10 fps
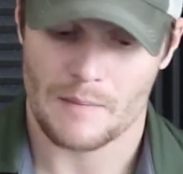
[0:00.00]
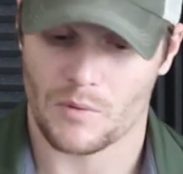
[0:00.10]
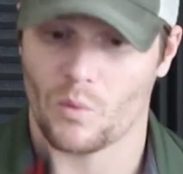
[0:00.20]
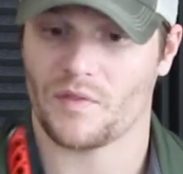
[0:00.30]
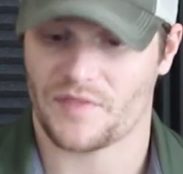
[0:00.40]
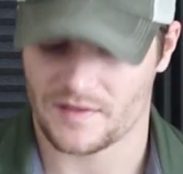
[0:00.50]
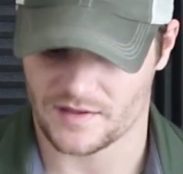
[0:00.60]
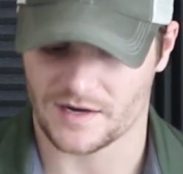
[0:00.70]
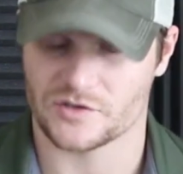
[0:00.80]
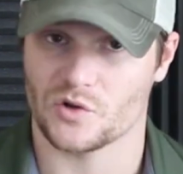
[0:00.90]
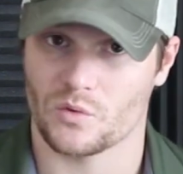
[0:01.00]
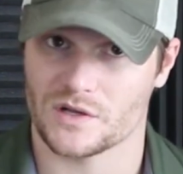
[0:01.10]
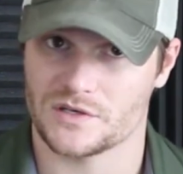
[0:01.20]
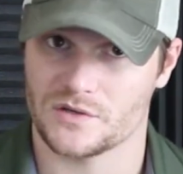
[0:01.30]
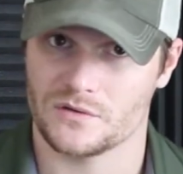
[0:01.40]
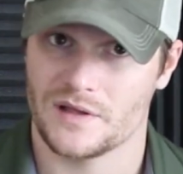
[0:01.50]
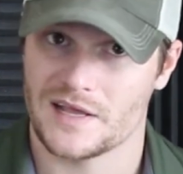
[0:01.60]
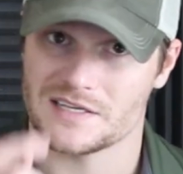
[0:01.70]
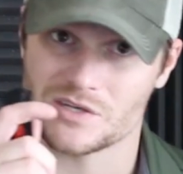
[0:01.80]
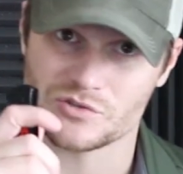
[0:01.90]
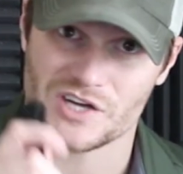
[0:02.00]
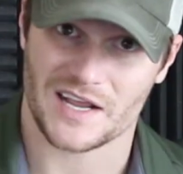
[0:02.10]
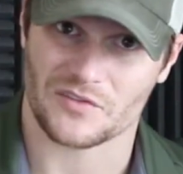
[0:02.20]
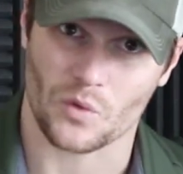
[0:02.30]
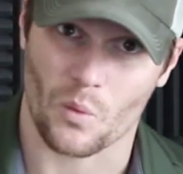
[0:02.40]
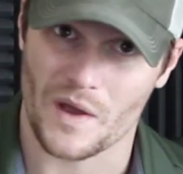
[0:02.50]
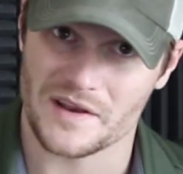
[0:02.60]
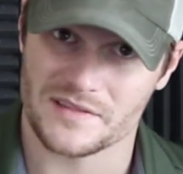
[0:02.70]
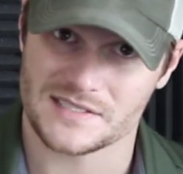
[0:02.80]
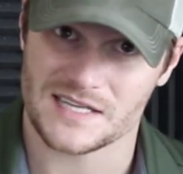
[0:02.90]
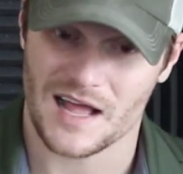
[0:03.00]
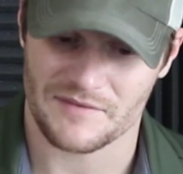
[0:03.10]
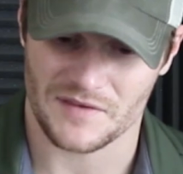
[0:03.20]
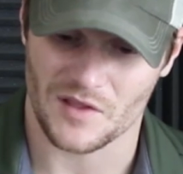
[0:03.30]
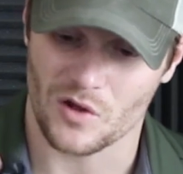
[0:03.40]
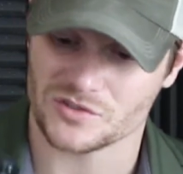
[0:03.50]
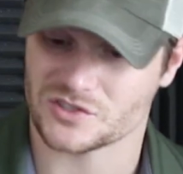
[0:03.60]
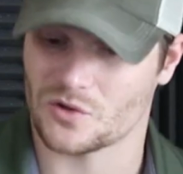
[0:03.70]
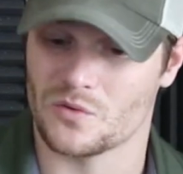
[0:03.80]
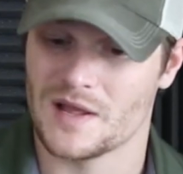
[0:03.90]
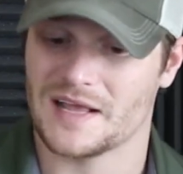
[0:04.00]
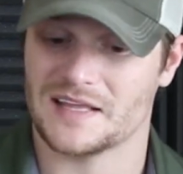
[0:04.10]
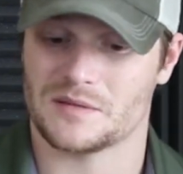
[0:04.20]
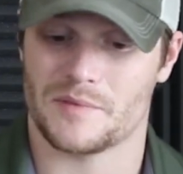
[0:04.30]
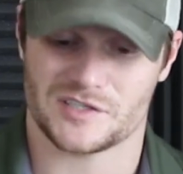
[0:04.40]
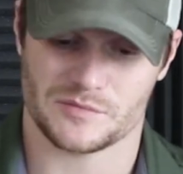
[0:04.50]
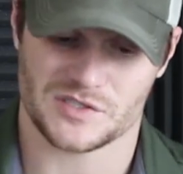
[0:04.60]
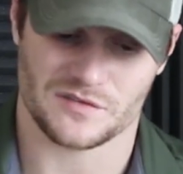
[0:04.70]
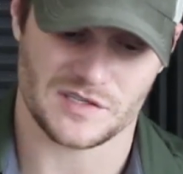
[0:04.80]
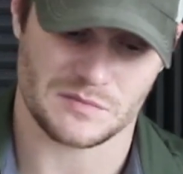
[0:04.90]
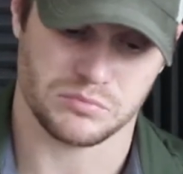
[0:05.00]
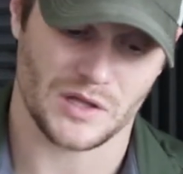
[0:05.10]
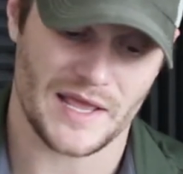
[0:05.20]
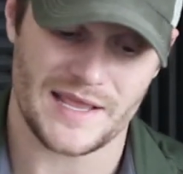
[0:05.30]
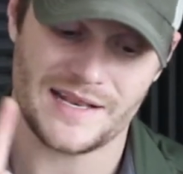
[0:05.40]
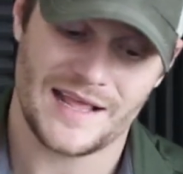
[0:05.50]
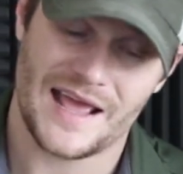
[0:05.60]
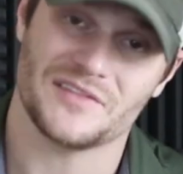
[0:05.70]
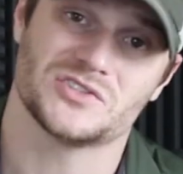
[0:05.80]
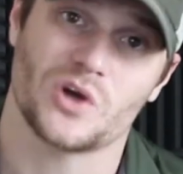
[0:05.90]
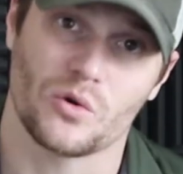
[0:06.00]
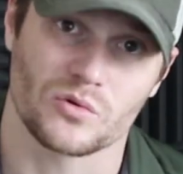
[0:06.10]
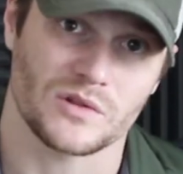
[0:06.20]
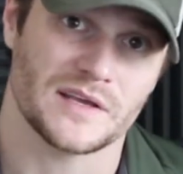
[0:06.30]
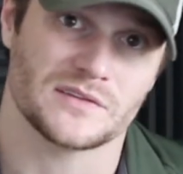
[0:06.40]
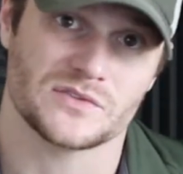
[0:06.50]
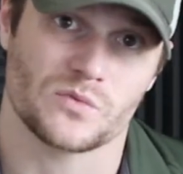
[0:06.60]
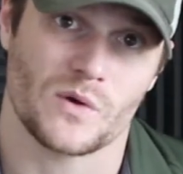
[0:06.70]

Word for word: But one thing that I do want to do is go check out the weight of this knife and also get the measurements of this blade and the total length as